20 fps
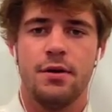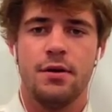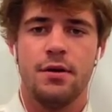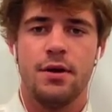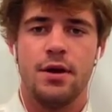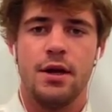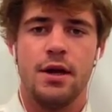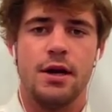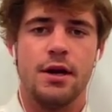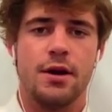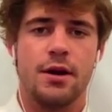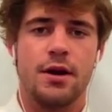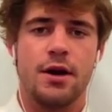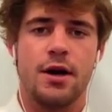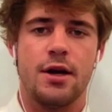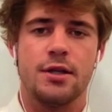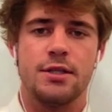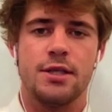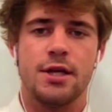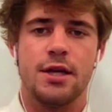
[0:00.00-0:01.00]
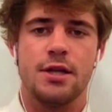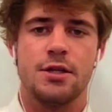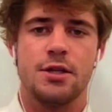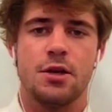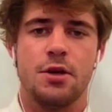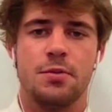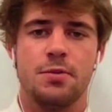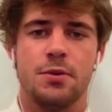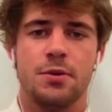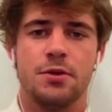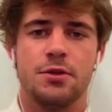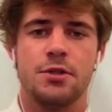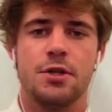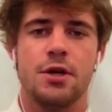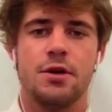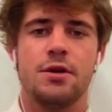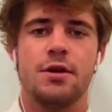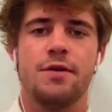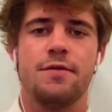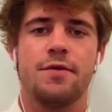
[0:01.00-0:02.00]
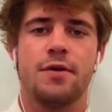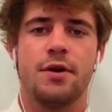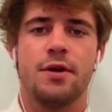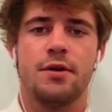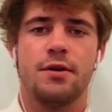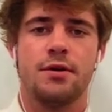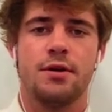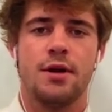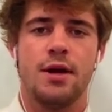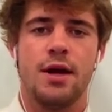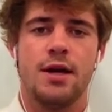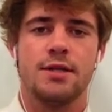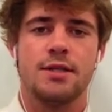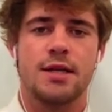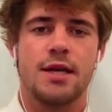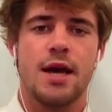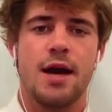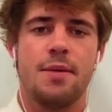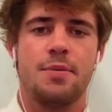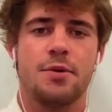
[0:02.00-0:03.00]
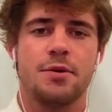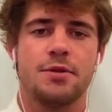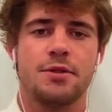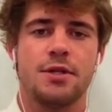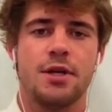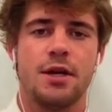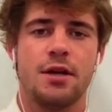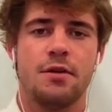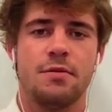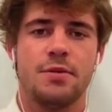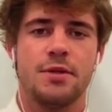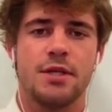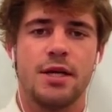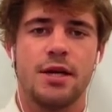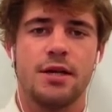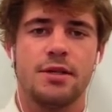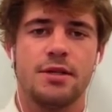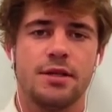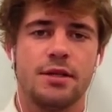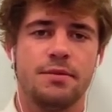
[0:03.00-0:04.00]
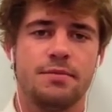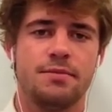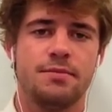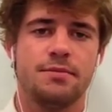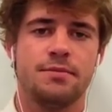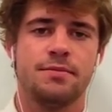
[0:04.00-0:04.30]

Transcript: And here Constantinople is no different, as the capital city of Byzantium.